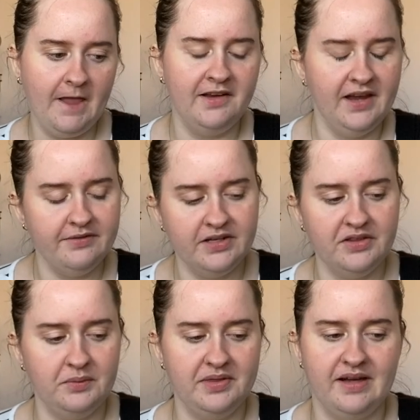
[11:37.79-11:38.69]
And I have
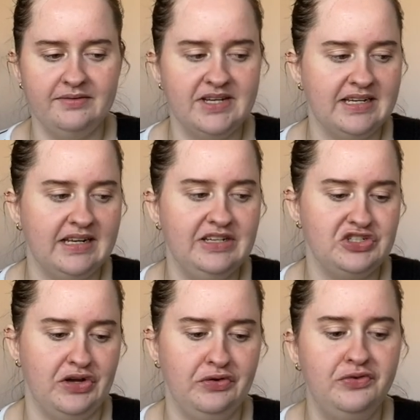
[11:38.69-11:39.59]
another one that I've technically
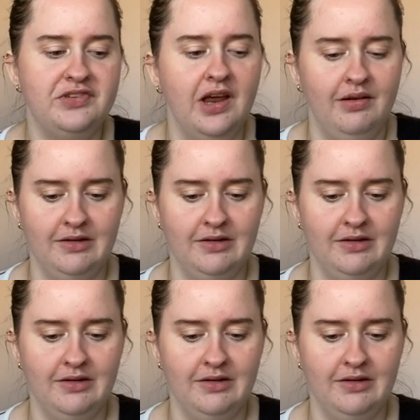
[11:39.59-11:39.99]
shelved